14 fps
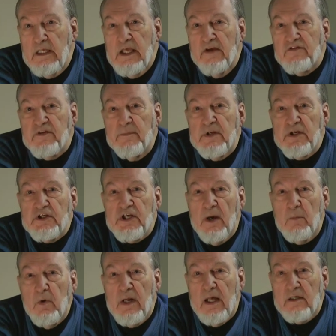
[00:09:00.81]
gives them to
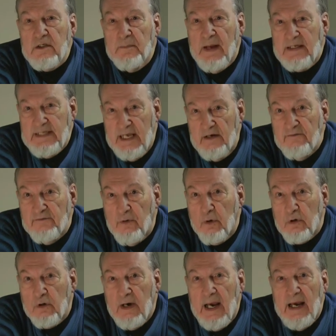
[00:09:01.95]
someone else, about 10
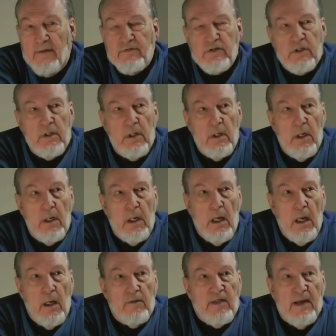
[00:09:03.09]
photographs.
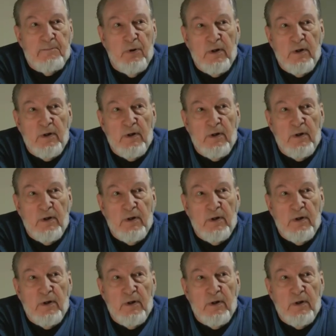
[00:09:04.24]
They